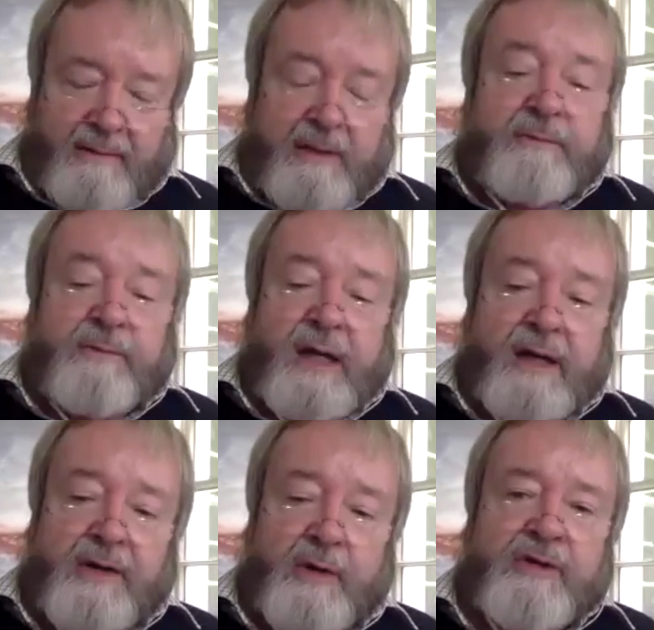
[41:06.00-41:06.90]
a
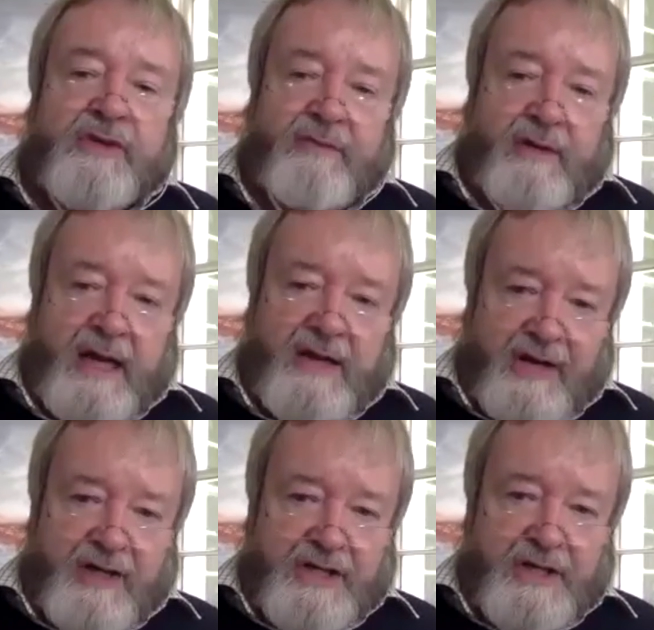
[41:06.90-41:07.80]
human
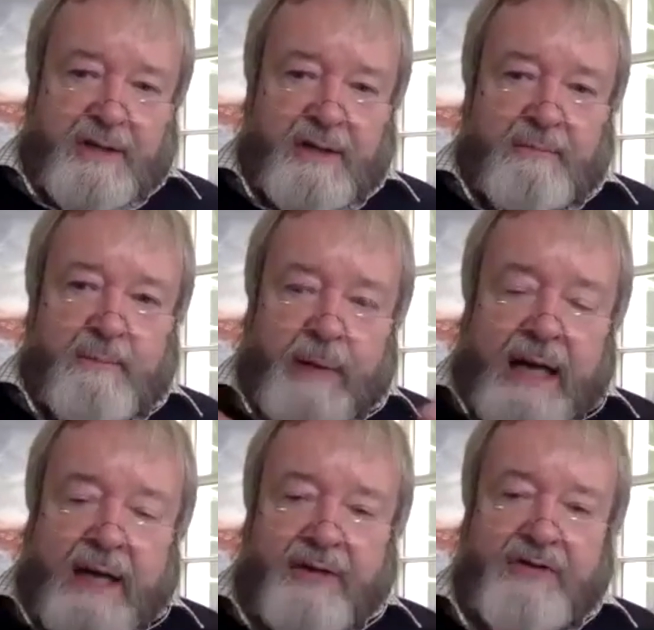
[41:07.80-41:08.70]
civilization that
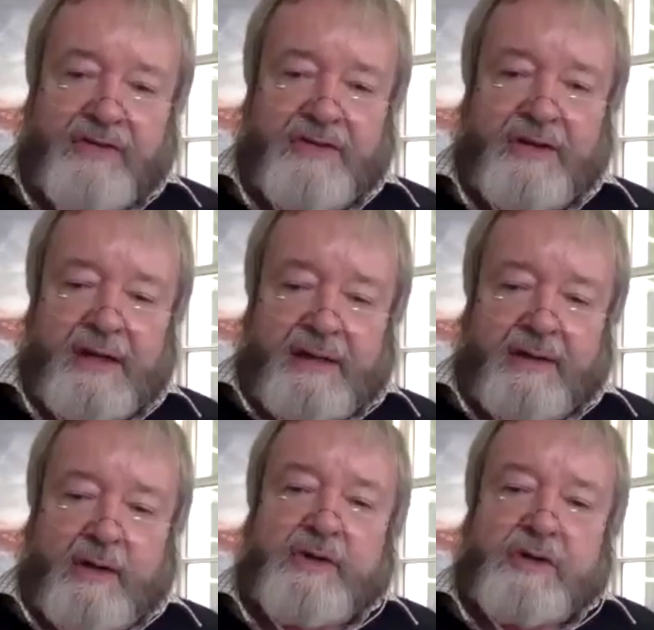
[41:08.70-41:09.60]
balanced the
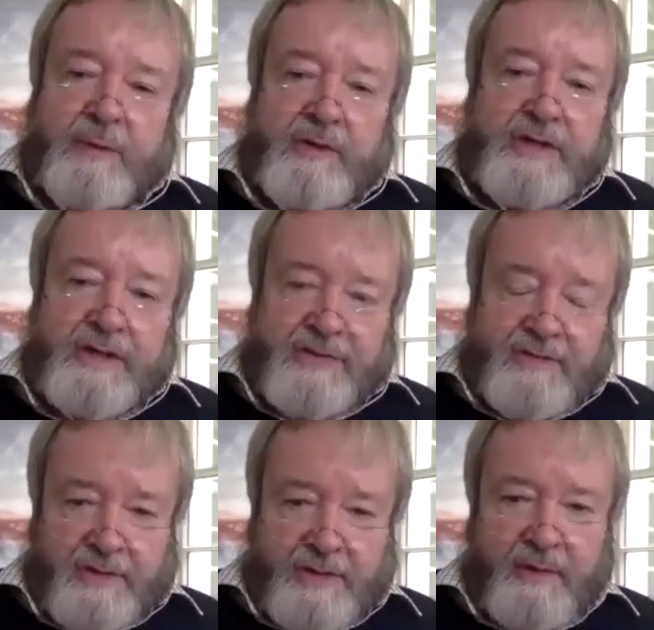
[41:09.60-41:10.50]
contributions of
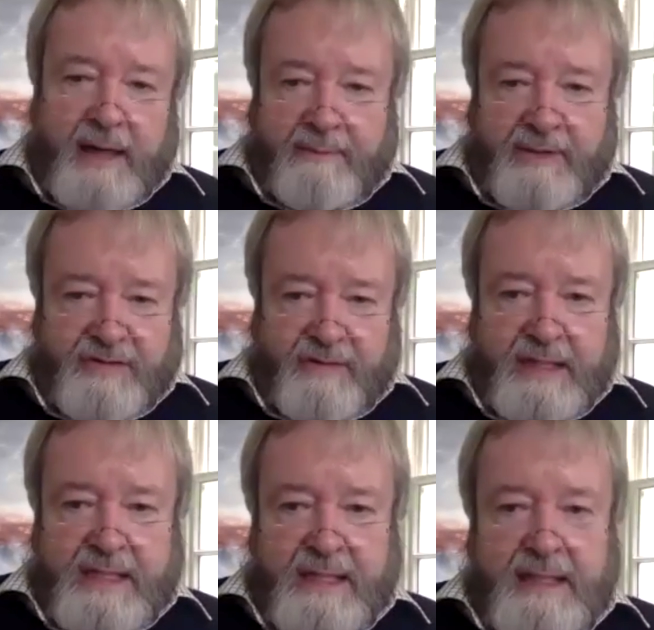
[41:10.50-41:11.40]
the two
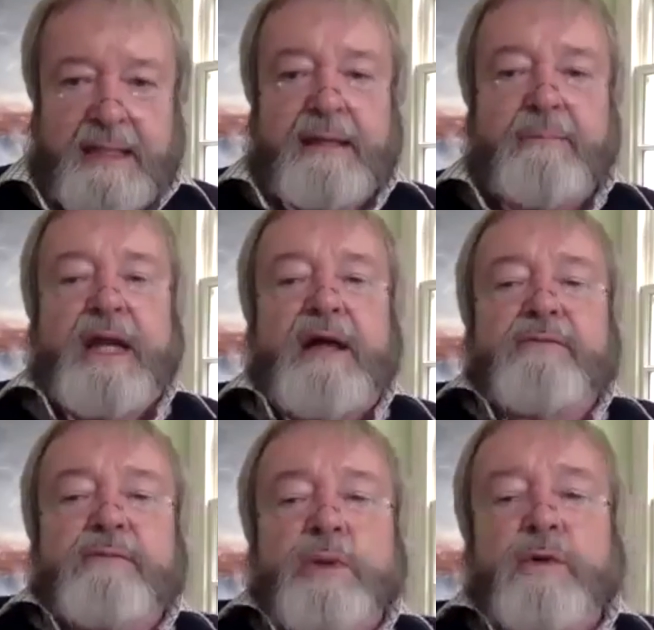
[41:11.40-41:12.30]
hemispheres, but
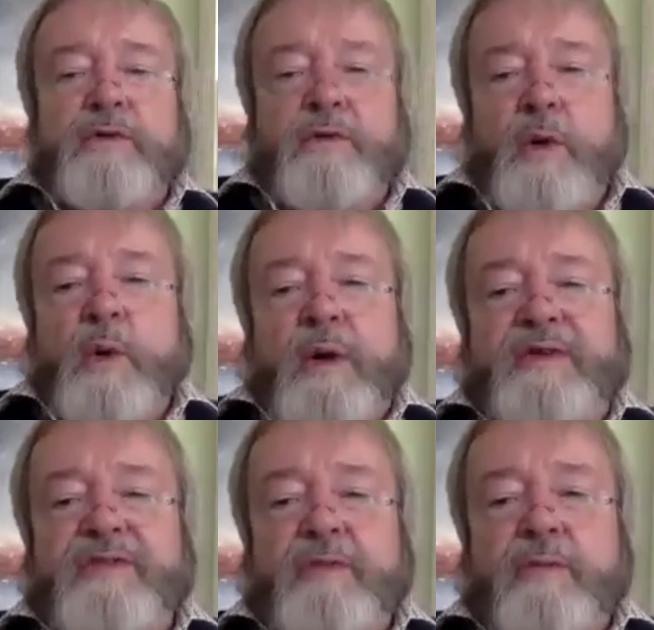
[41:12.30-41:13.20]
have moved
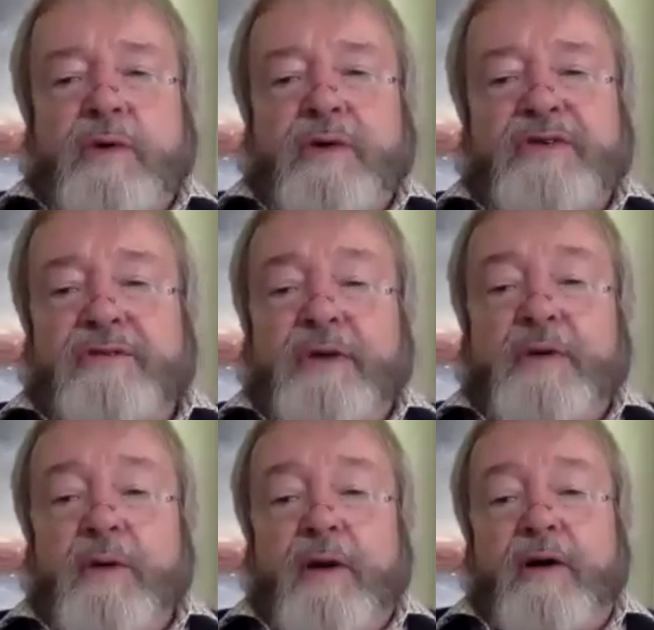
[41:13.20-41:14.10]
always towards the
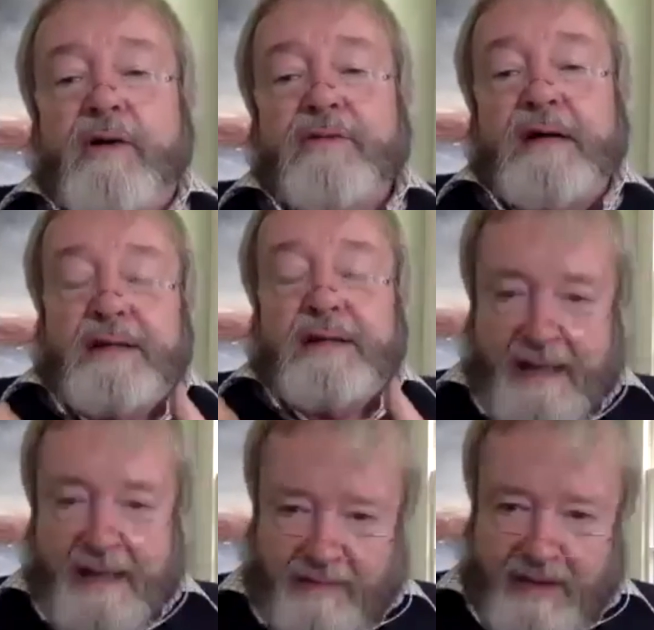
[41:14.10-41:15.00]
view of the
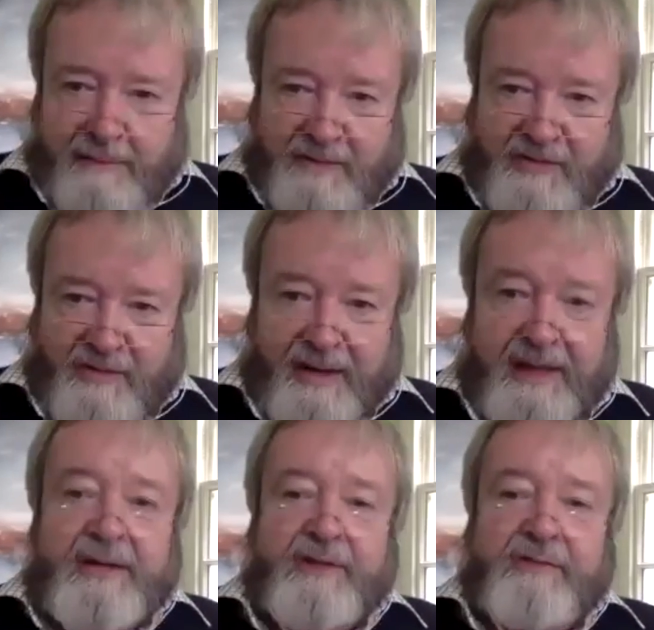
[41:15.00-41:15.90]
left hemisphere,
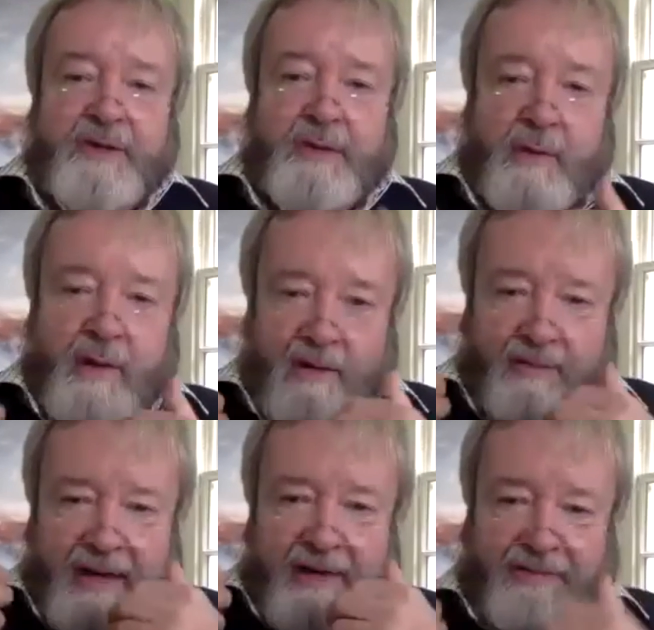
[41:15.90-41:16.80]
the view
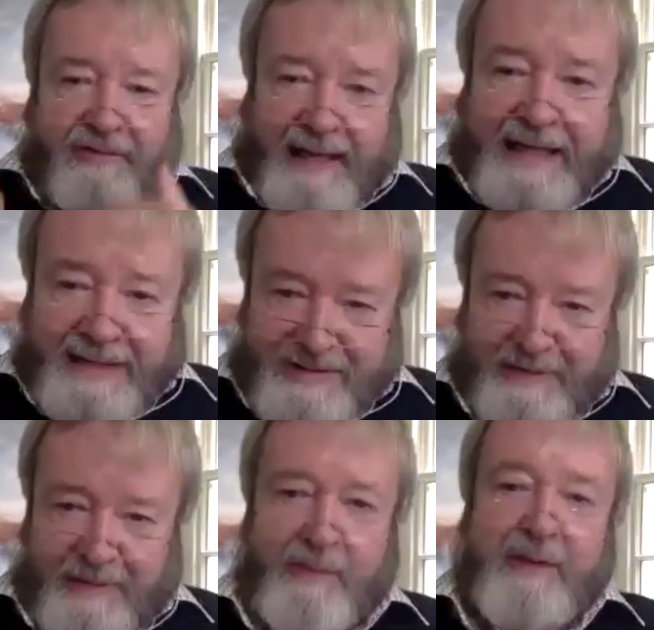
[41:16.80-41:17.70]
of Flint,
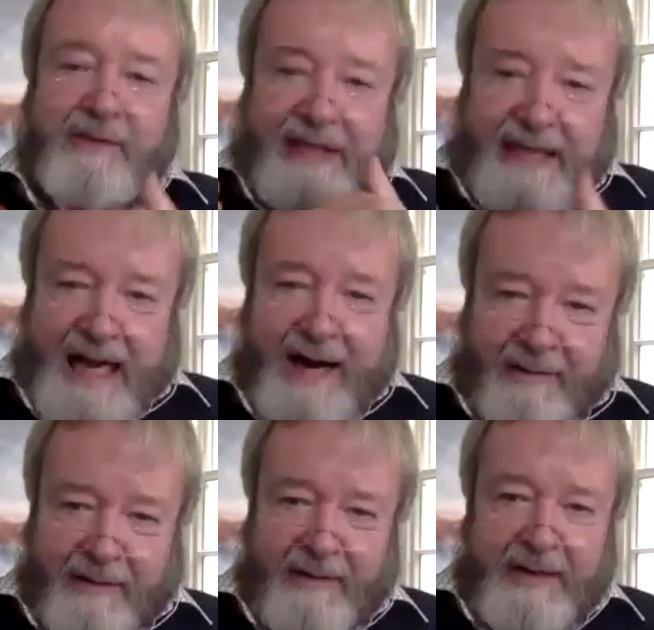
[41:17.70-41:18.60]
the one with the
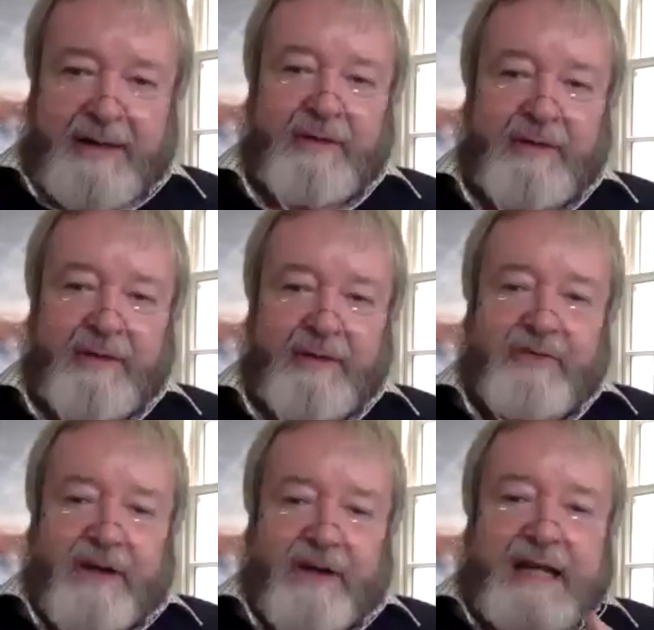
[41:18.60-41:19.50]
arrow, who's very
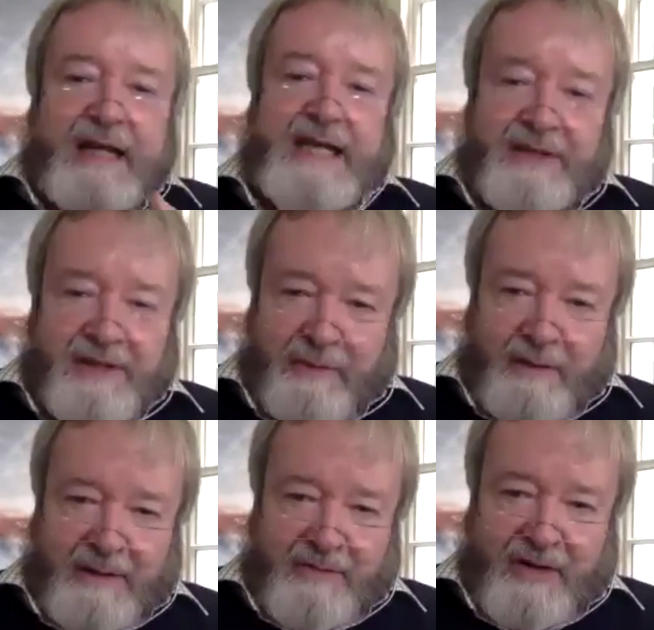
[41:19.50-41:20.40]
contented with
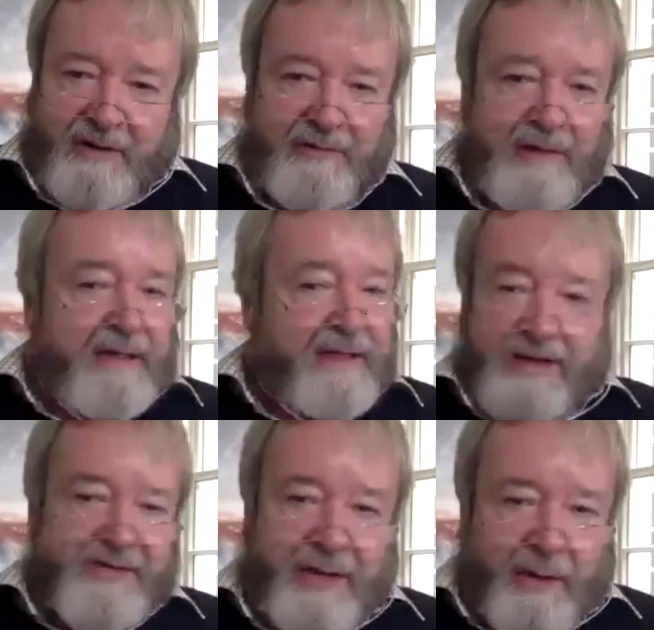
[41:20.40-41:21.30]
himself,
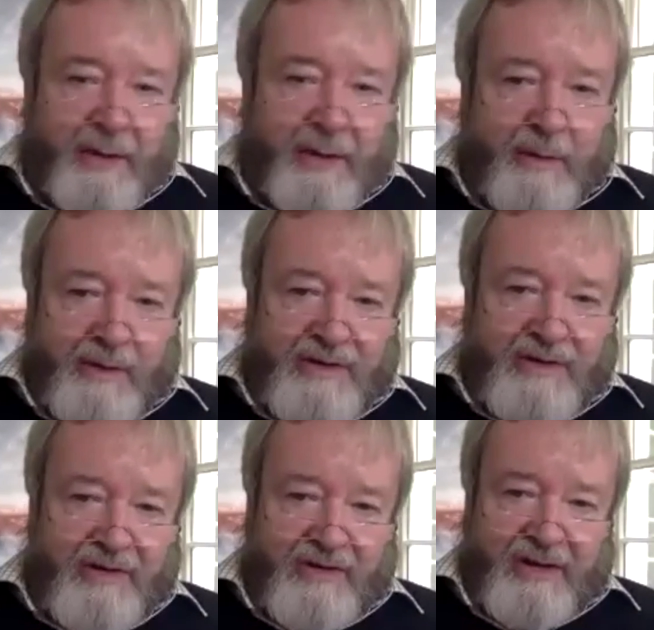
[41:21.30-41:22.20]
doesn't know what it is he
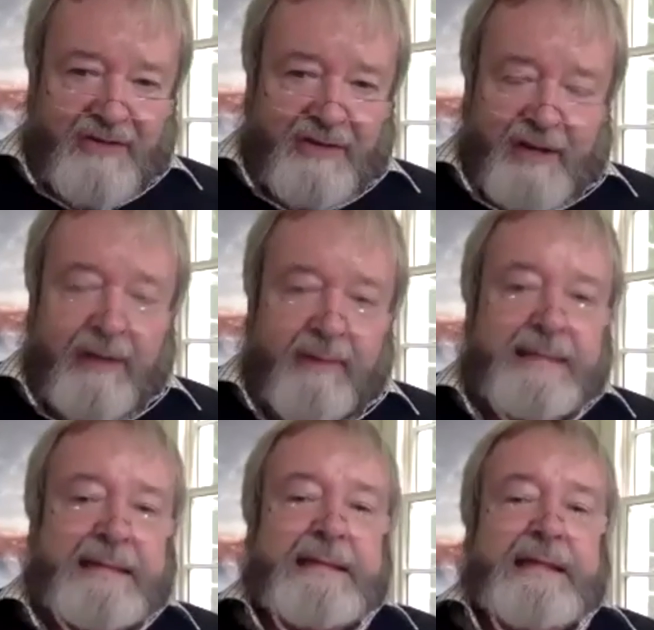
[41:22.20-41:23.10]
doesn't know.
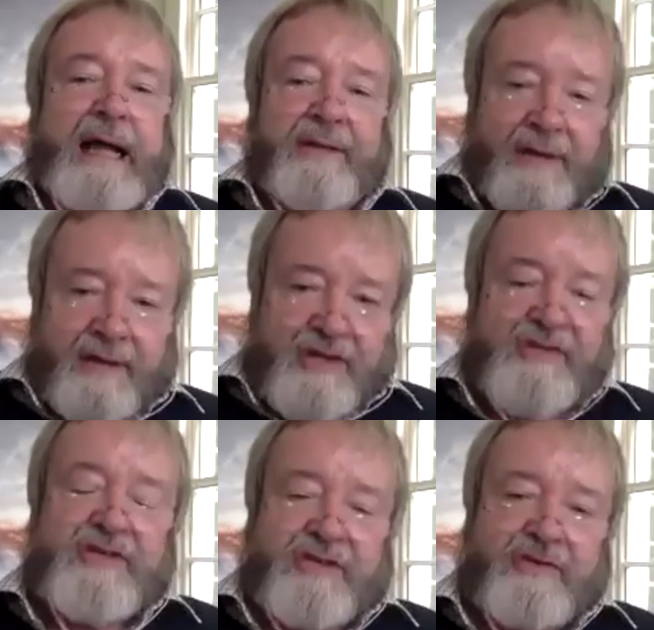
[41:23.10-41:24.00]
And this
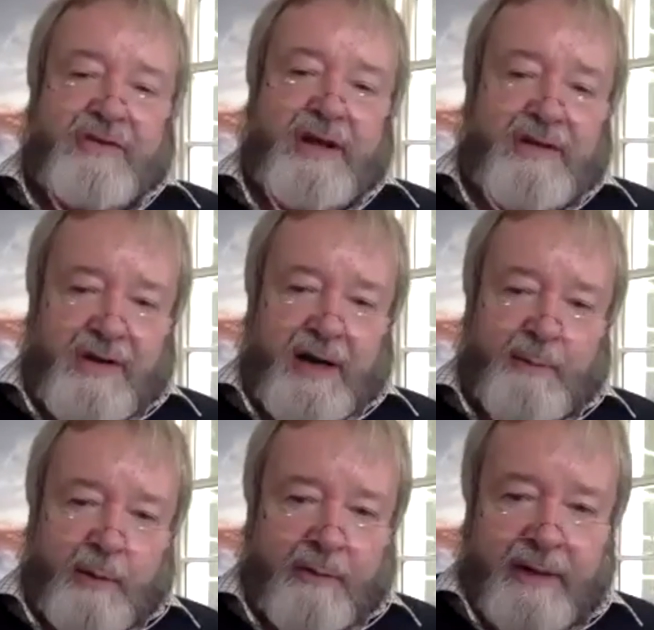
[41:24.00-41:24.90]
is the third time
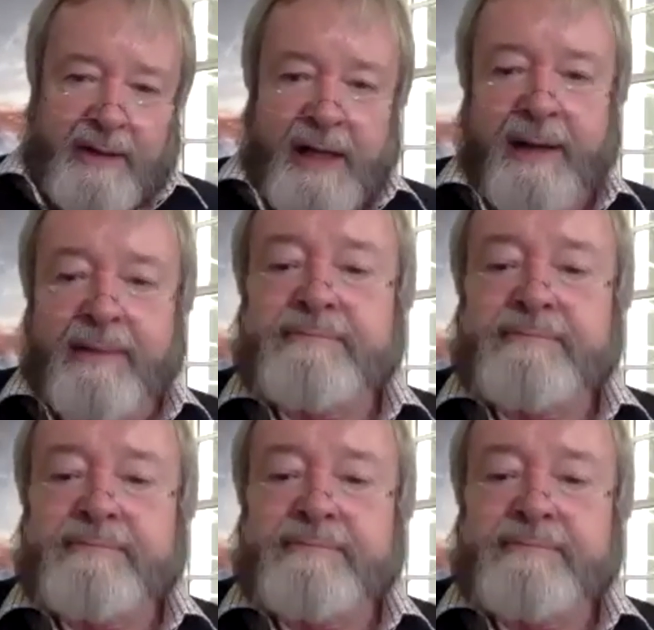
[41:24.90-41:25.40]
we are in now.